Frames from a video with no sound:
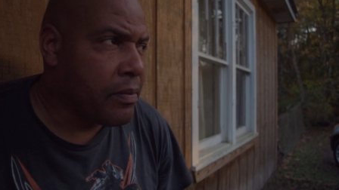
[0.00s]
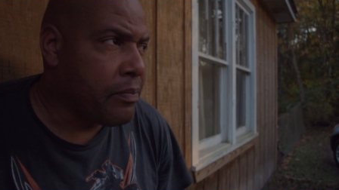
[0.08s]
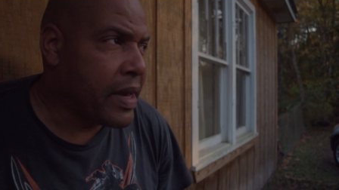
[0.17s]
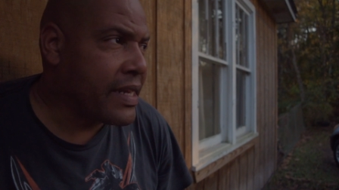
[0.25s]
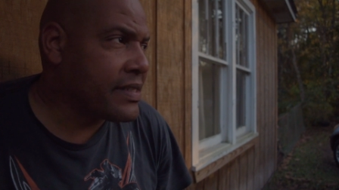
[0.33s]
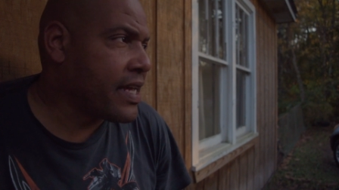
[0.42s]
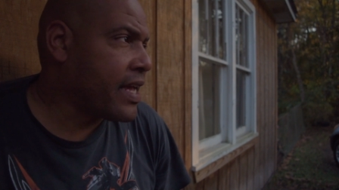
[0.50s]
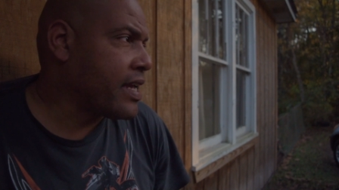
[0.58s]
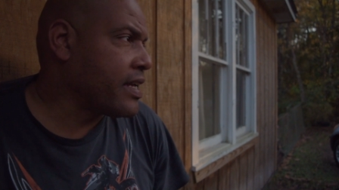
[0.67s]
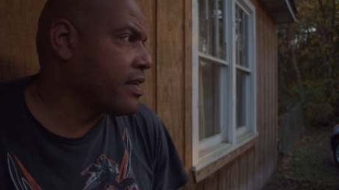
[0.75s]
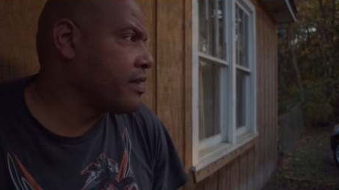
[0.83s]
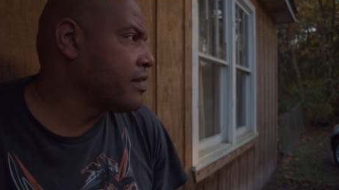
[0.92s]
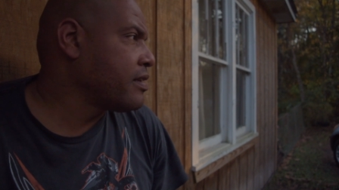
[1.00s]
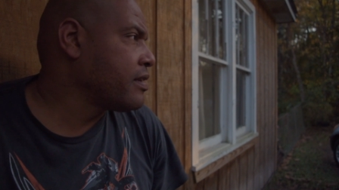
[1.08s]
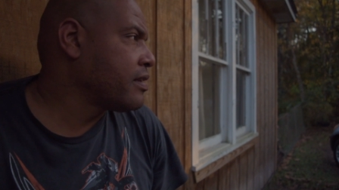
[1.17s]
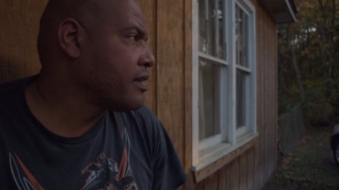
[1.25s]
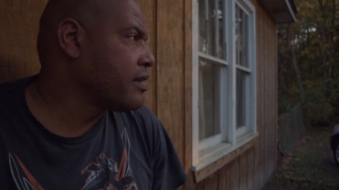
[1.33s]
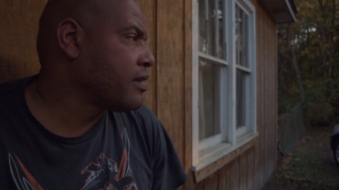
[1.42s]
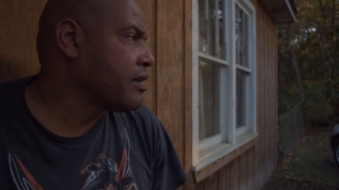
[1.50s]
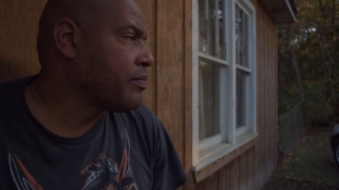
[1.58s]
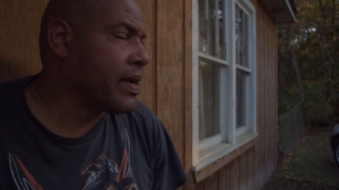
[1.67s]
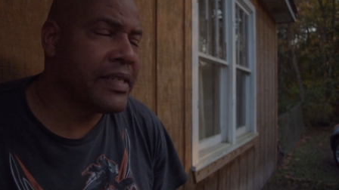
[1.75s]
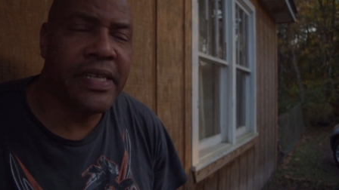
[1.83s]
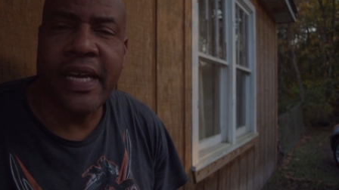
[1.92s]
to maintain
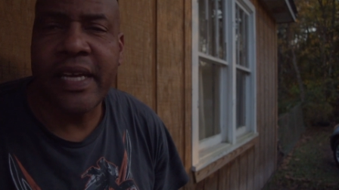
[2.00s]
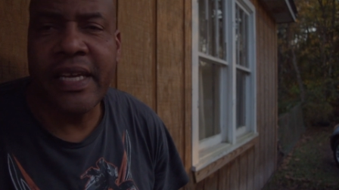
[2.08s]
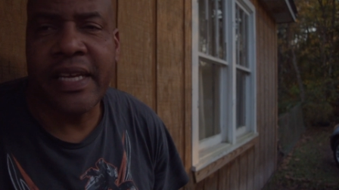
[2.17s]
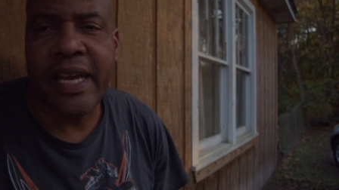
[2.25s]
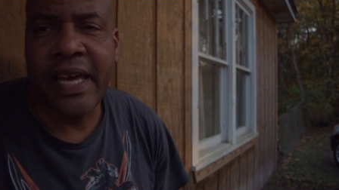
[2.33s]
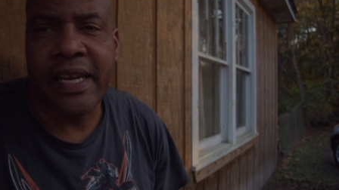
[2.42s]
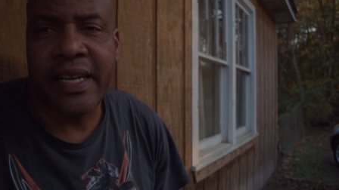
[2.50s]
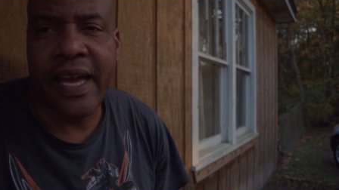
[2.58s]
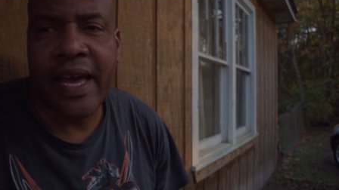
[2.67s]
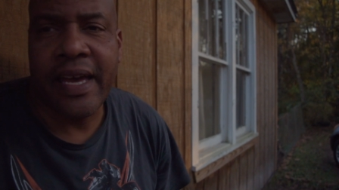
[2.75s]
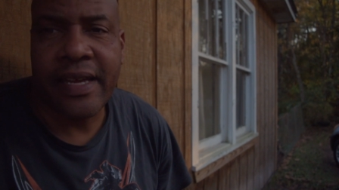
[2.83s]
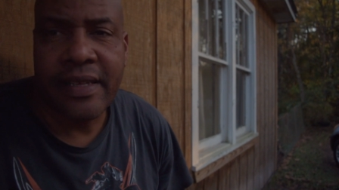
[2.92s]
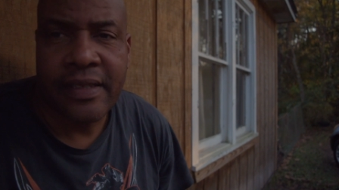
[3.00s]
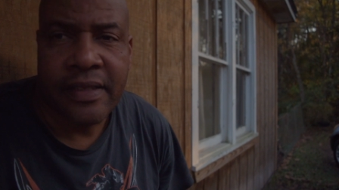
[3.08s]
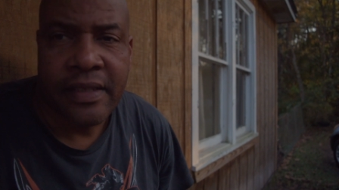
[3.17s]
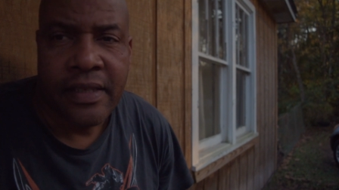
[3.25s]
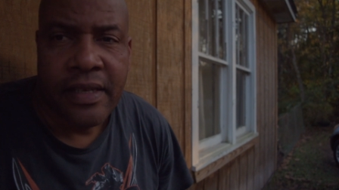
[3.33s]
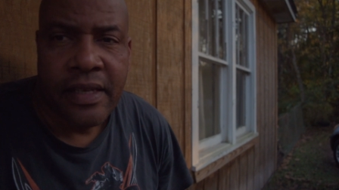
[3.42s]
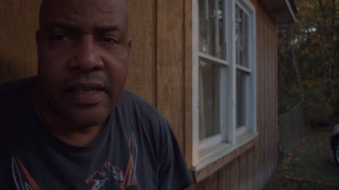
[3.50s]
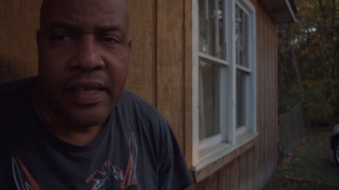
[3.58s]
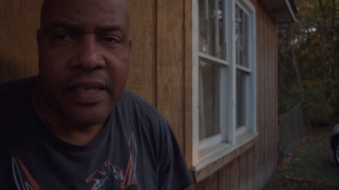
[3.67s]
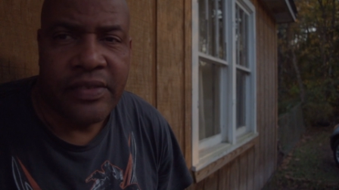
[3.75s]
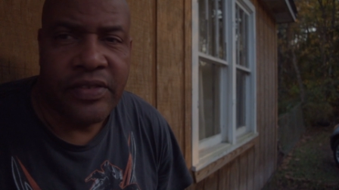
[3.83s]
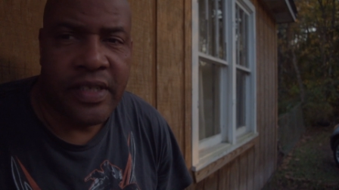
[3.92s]
maintain any kind of diet
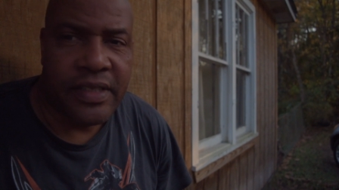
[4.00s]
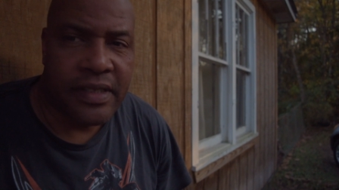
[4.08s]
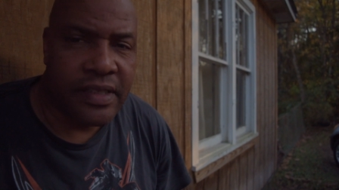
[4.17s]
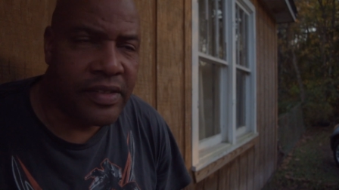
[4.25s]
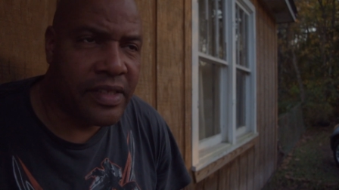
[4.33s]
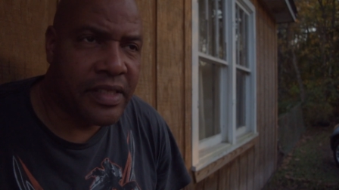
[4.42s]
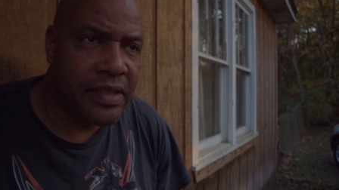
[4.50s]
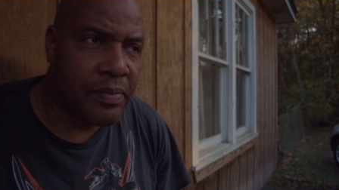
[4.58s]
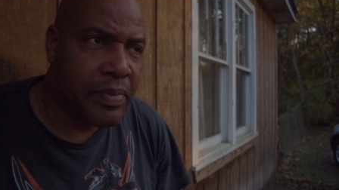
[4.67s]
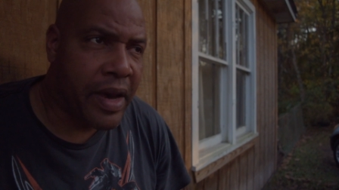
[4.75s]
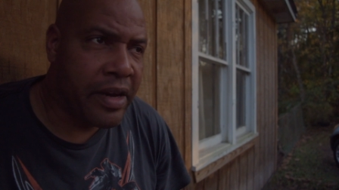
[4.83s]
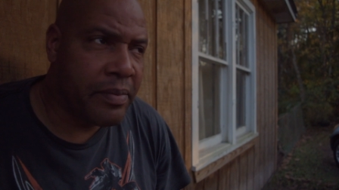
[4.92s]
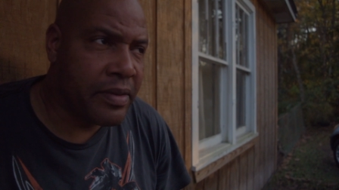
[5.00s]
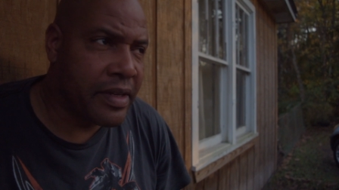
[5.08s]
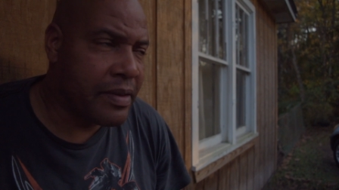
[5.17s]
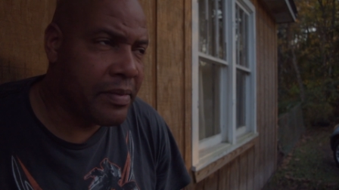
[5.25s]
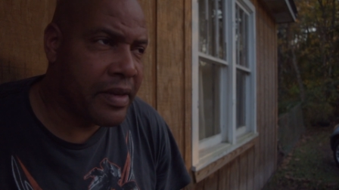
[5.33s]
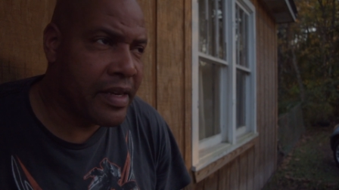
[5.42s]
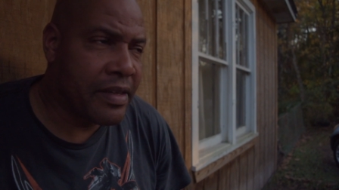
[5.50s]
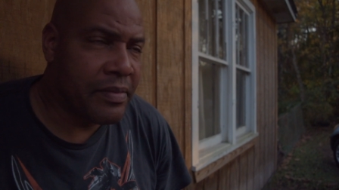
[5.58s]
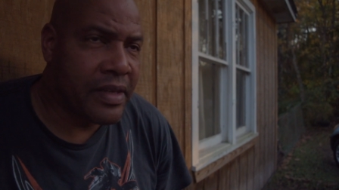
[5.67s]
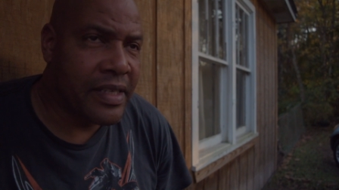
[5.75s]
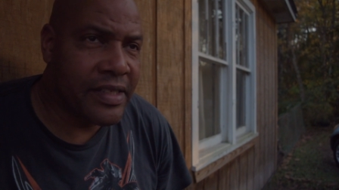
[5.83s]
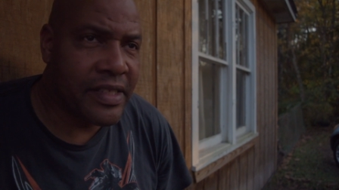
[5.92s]
it's just it's just impossible.
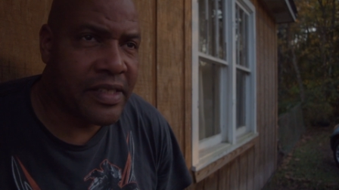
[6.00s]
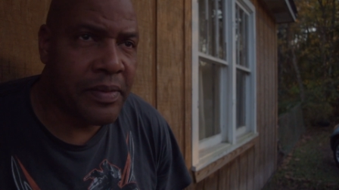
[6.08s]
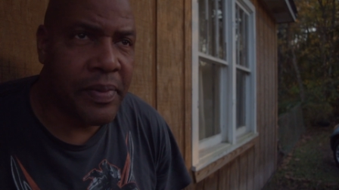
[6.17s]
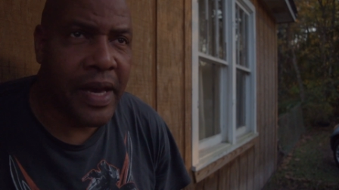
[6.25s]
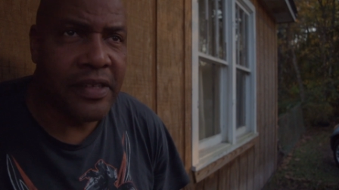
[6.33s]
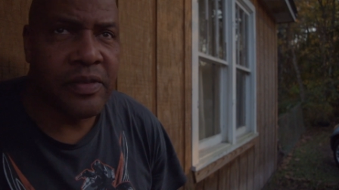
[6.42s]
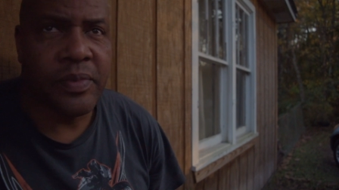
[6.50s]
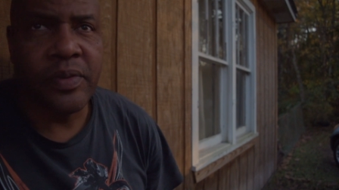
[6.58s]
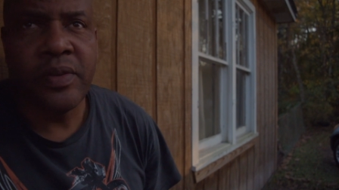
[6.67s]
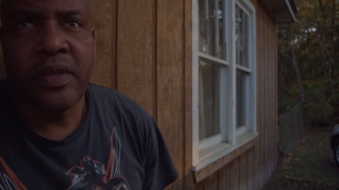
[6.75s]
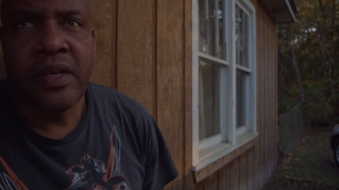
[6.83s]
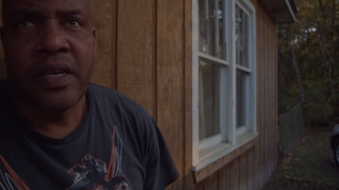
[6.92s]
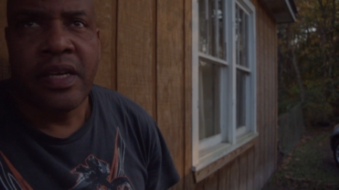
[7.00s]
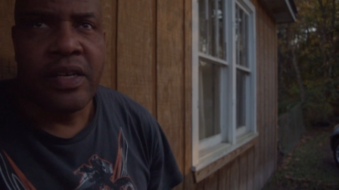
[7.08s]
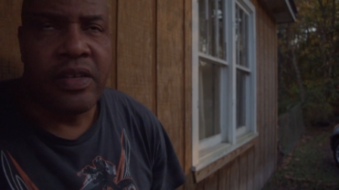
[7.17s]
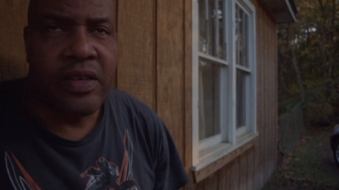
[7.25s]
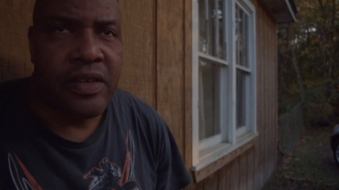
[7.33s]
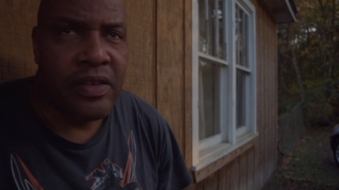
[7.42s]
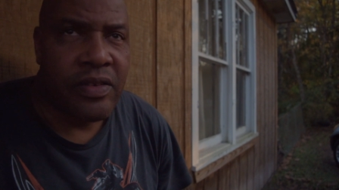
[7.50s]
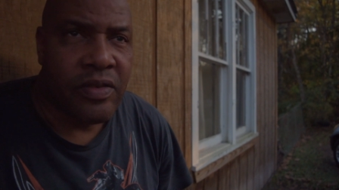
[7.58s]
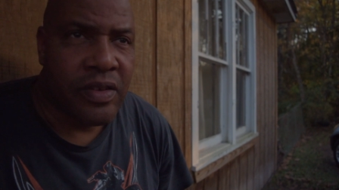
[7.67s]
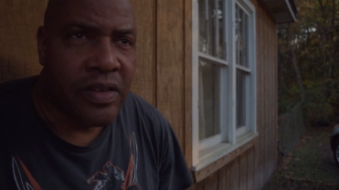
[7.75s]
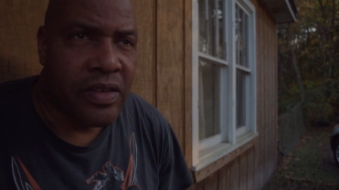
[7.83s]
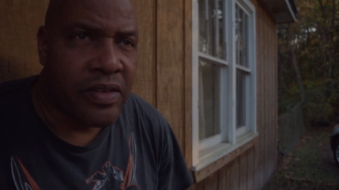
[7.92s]
just impossible.
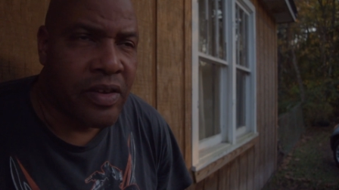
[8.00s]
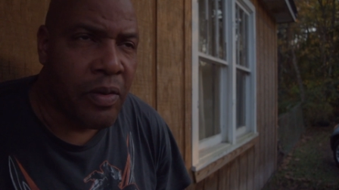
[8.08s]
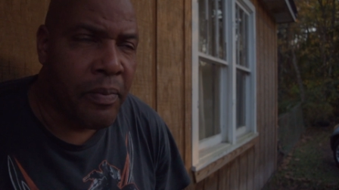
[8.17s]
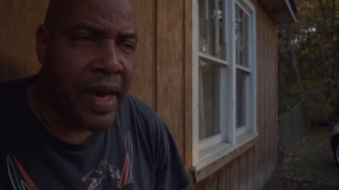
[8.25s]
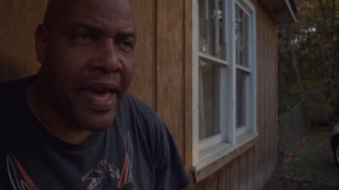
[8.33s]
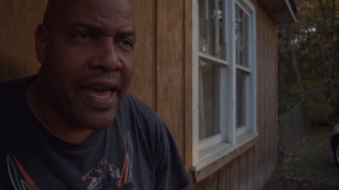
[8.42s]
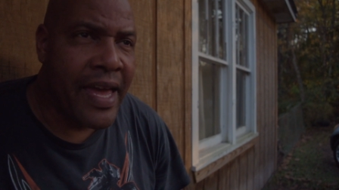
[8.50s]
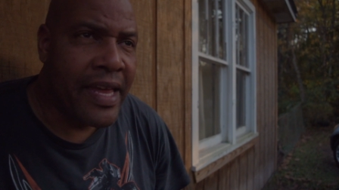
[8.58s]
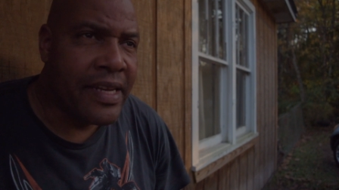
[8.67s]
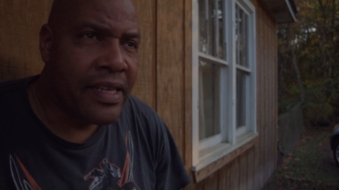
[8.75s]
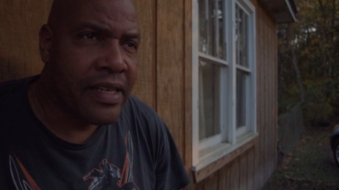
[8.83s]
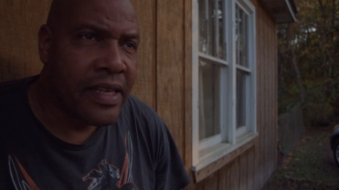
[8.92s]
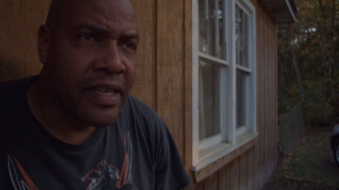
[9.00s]
Your mind